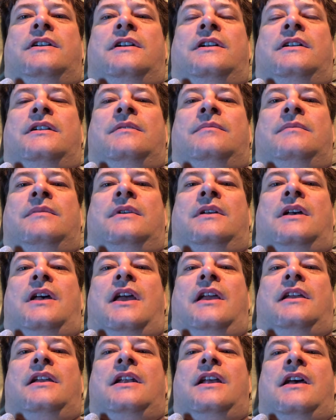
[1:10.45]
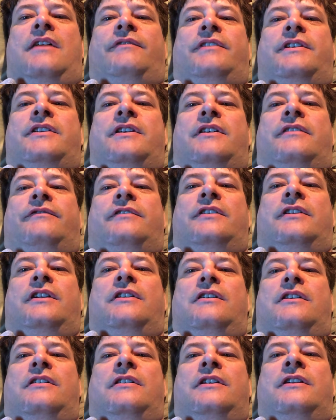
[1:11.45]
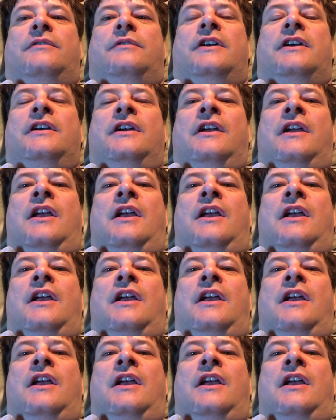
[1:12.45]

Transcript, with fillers: Um, I can have enough on call anyway.